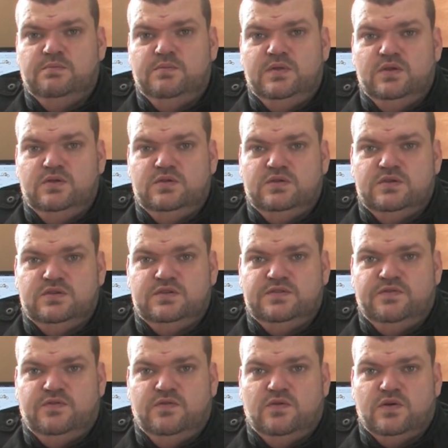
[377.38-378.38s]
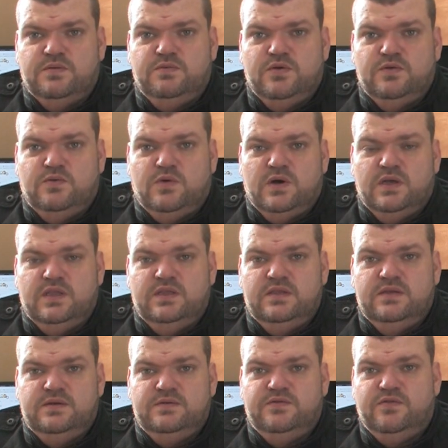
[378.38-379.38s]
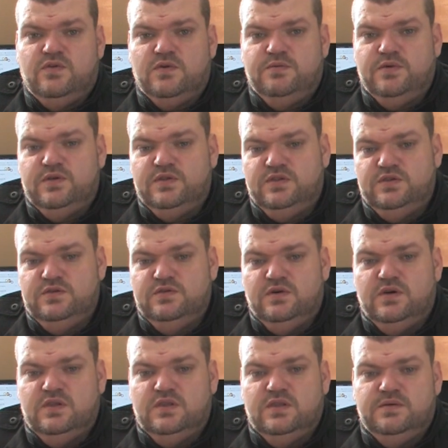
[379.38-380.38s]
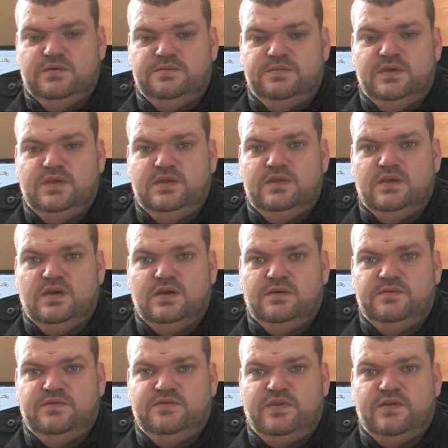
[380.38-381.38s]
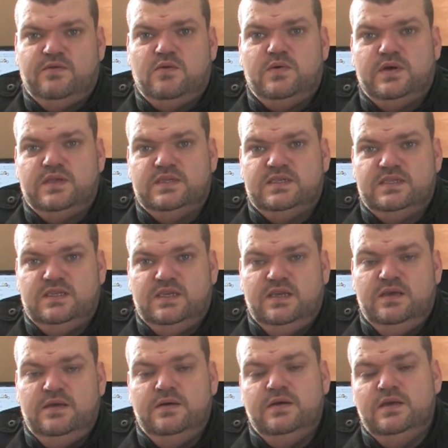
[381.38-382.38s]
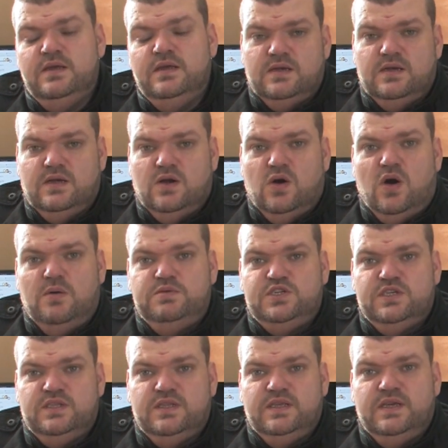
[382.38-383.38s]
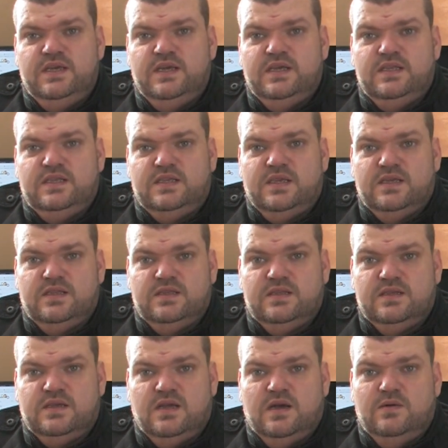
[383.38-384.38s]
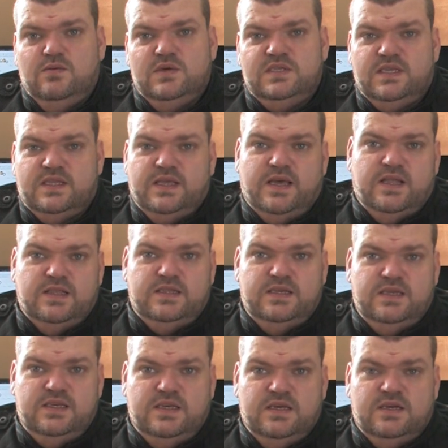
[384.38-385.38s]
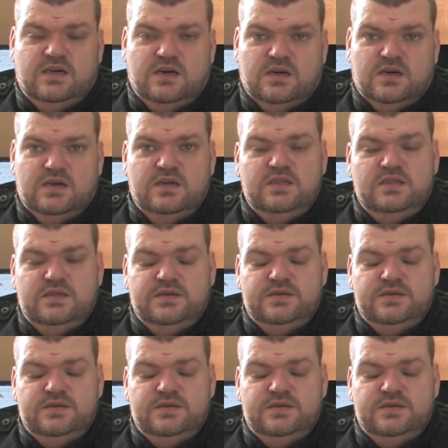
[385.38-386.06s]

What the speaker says: Bluetooth 4.1, 4.2 on the P501C. Optionally, it can come with an LTE card,